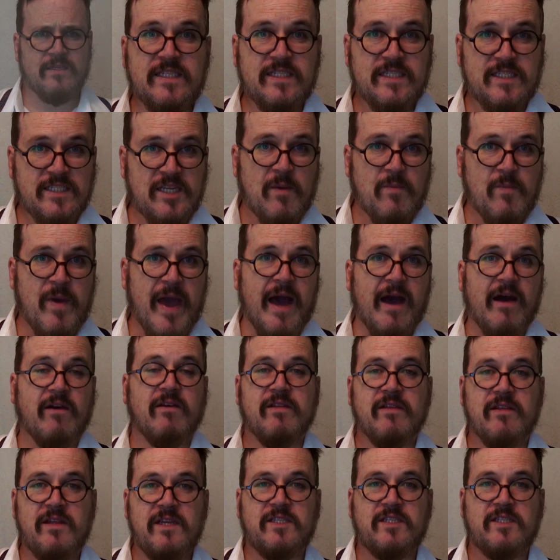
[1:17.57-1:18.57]
Somehow,
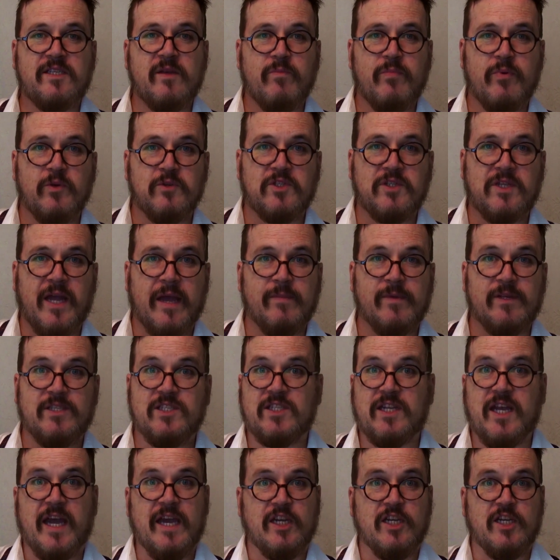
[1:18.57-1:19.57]
this simple
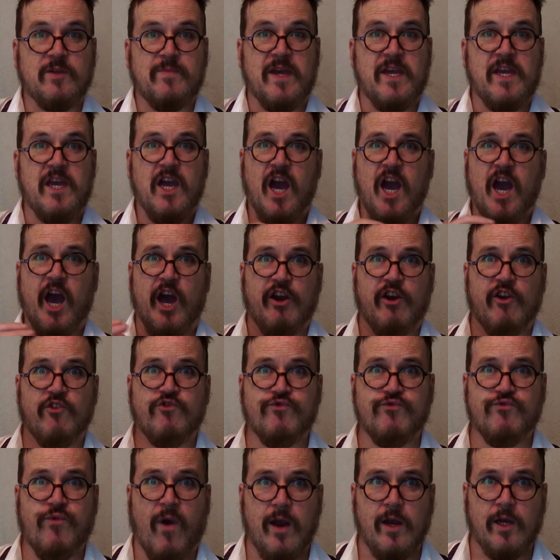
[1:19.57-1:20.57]
statement's taken to be an
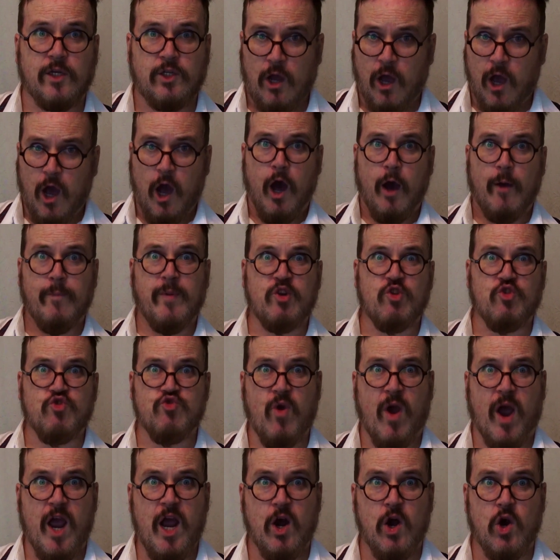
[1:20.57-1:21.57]
affront, a
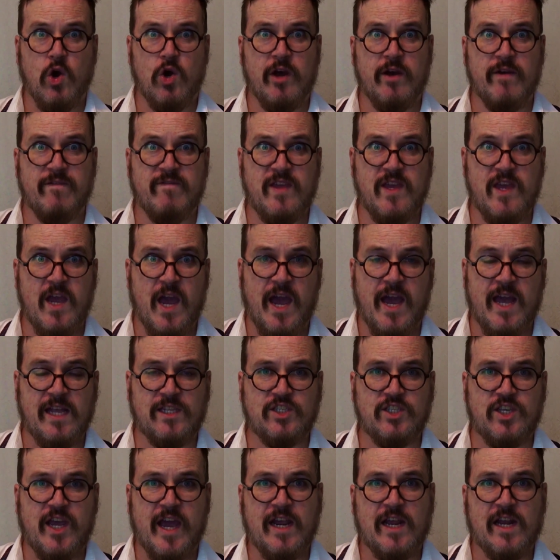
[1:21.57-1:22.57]
betrayal of the
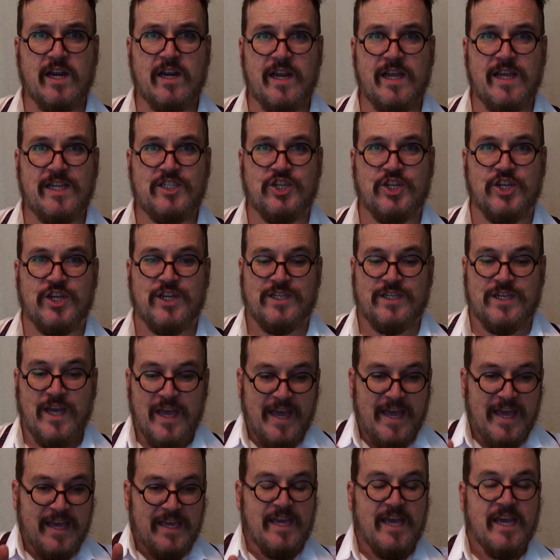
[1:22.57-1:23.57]
ANZAC legend.
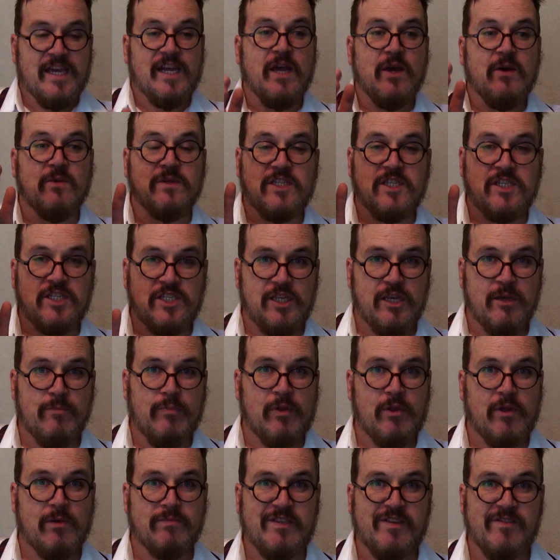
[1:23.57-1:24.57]
Yet it was a
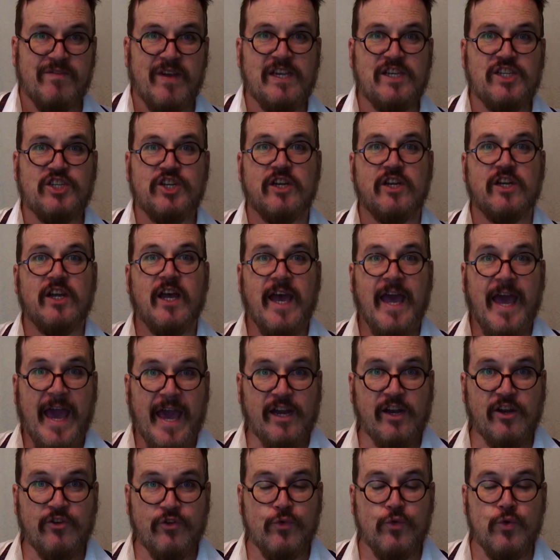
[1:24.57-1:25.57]
simple observation
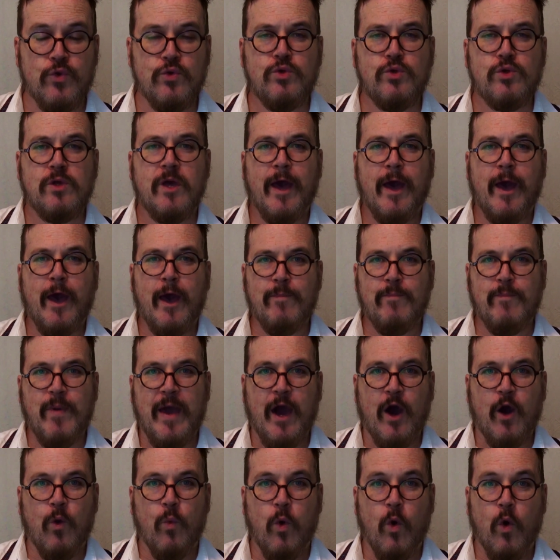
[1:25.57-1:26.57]
and a truth
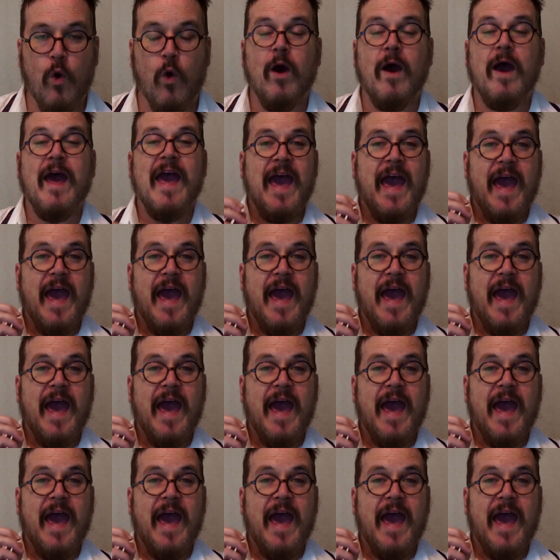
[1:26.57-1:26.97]
about war.